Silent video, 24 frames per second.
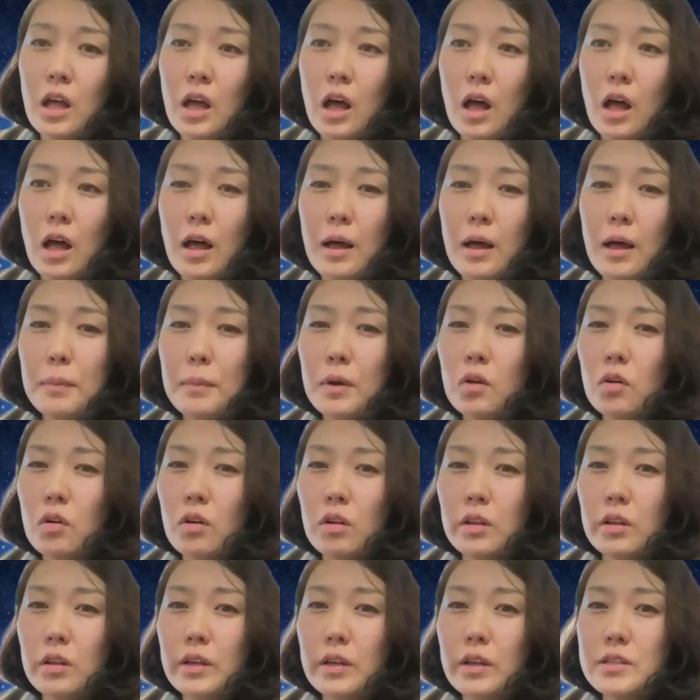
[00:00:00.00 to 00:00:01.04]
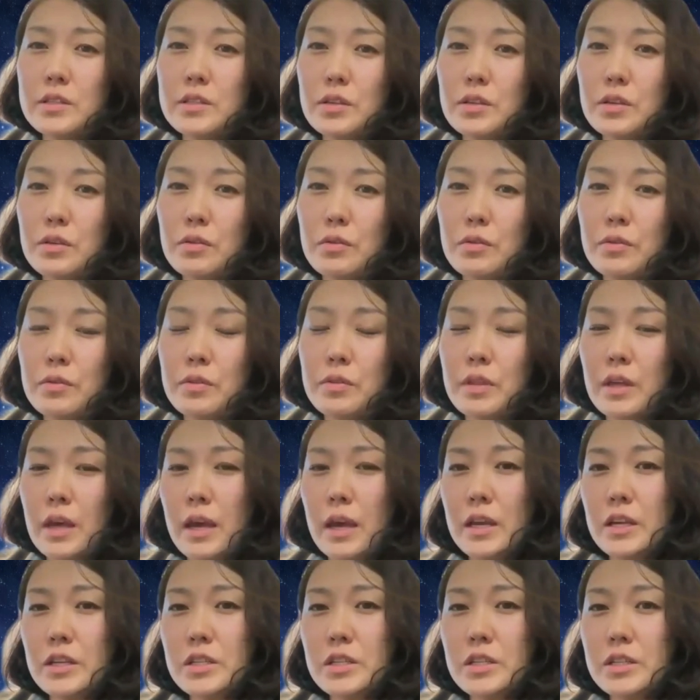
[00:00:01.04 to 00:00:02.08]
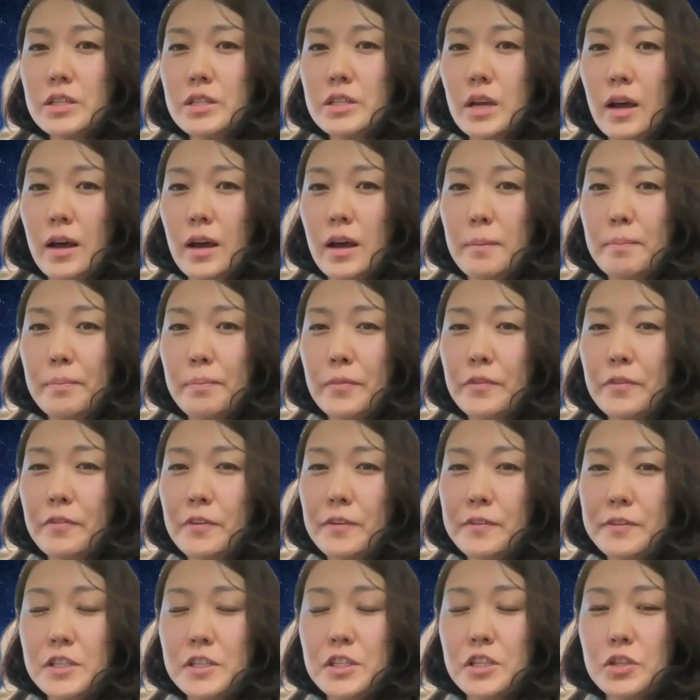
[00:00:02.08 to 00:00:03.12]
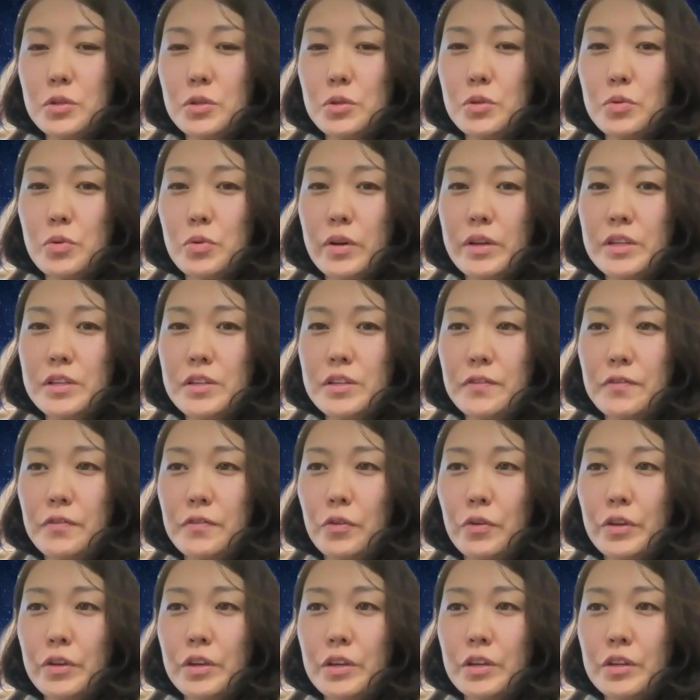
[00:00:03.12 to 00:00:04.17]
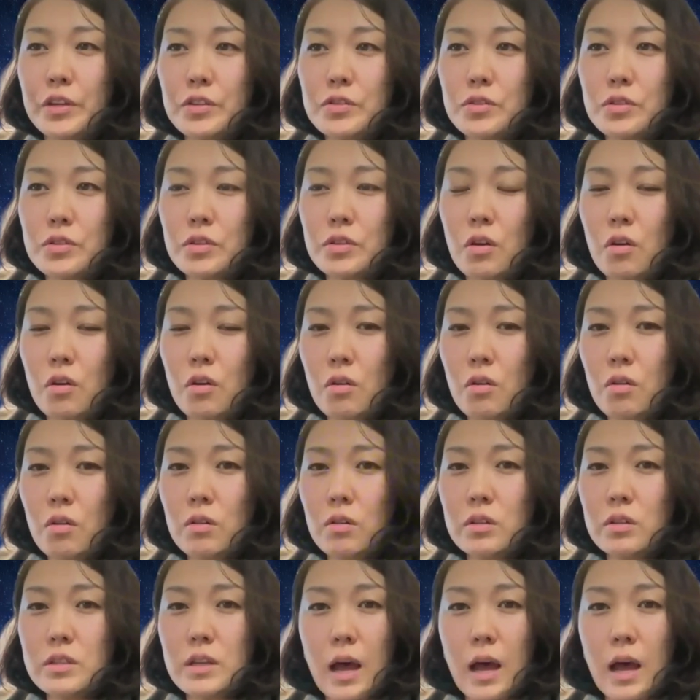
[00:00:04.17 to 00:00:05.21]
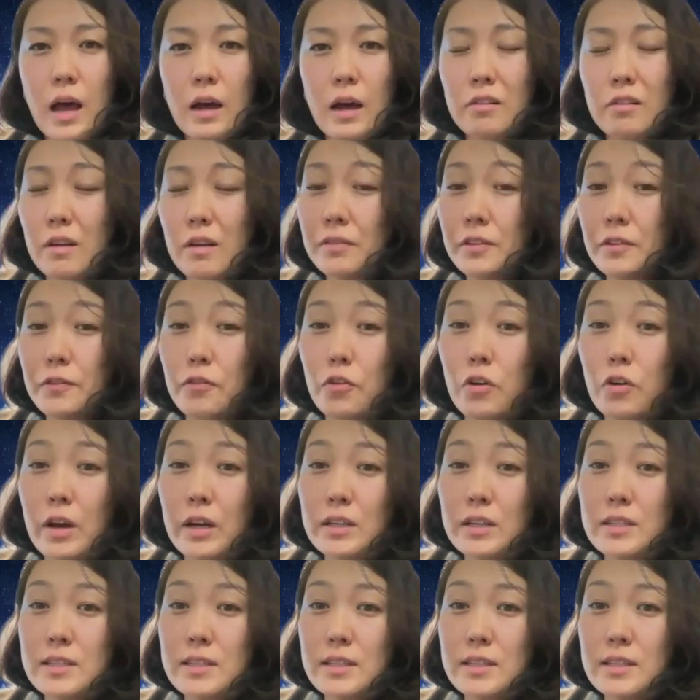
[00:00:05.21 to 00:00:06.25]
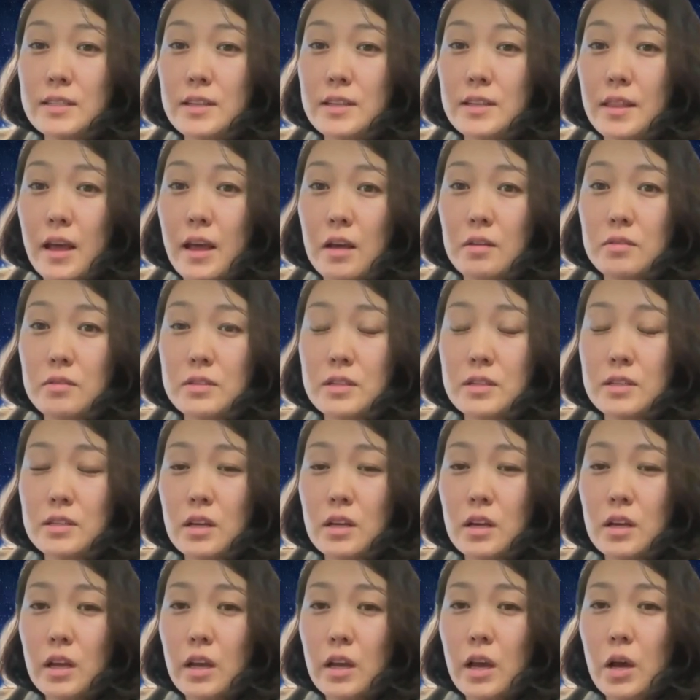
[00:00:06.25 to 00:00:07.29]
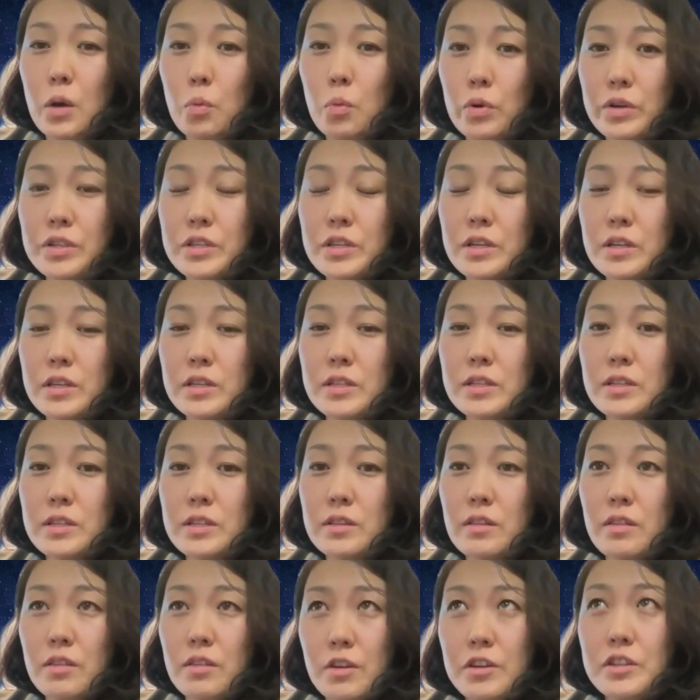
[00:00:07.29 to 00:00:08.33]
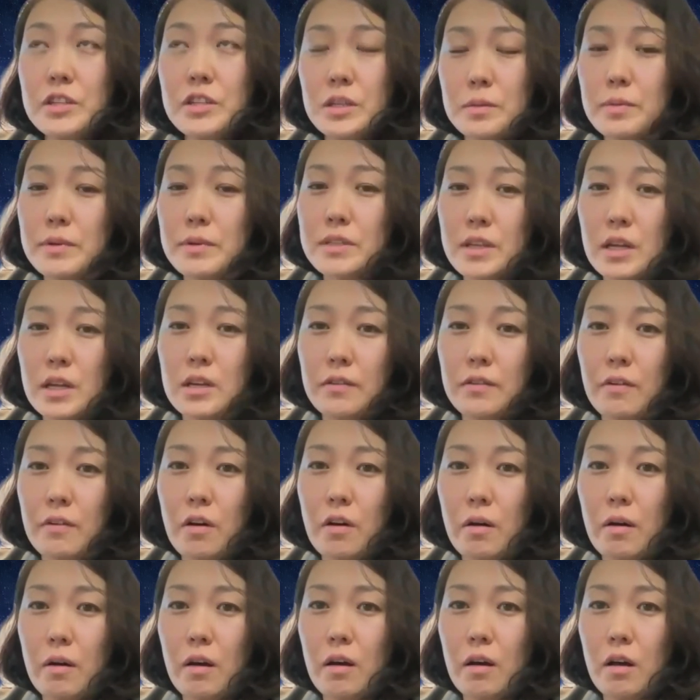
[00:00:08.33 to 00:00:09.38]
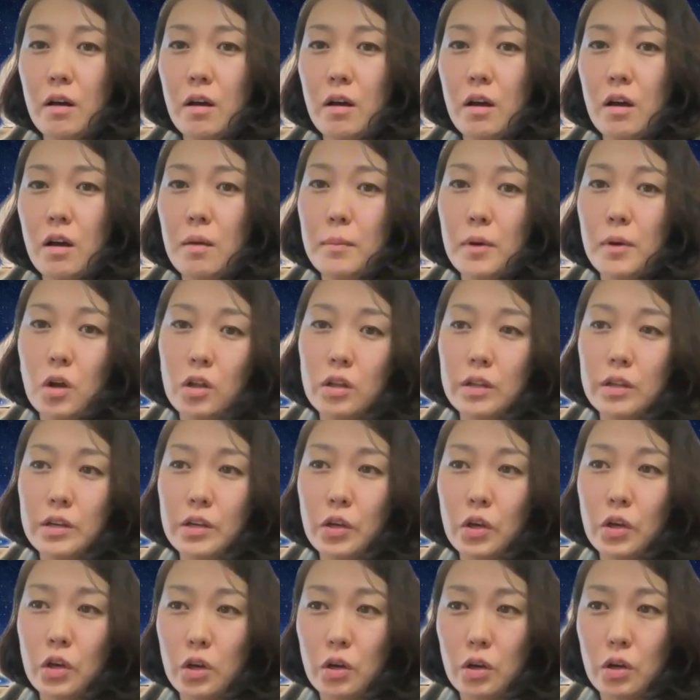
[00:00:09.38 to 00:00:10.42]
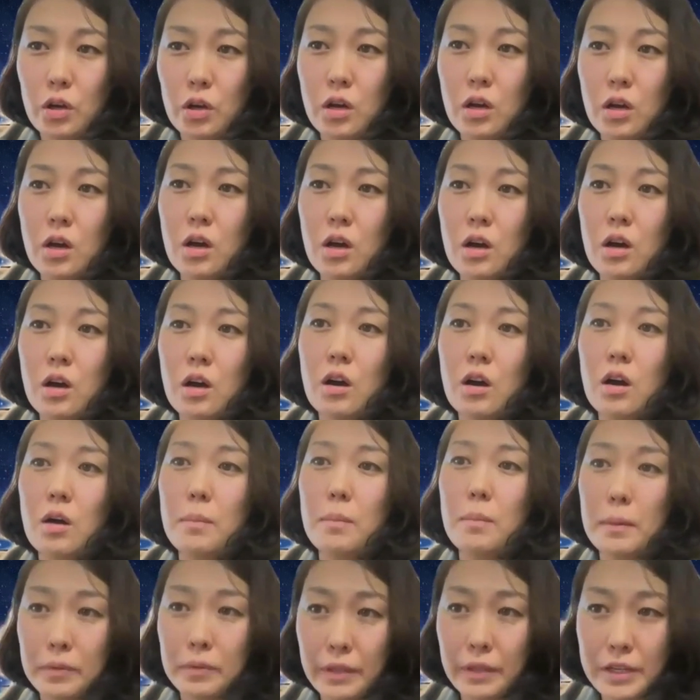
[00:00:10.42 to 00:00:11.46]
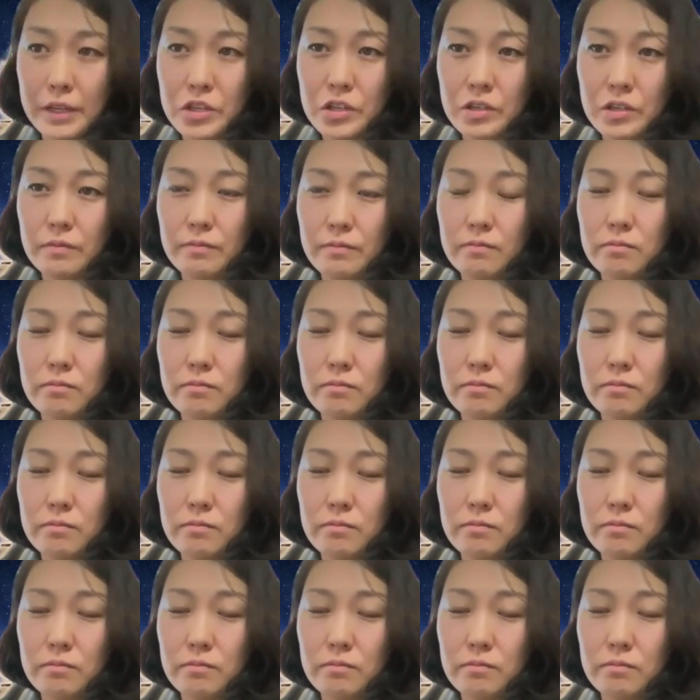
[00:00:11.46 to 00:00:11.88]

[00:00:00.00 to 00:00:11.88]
Mongolia's youth aged 15 to 24 years old are roughly 460,000, which is 13% of our Mongolian population.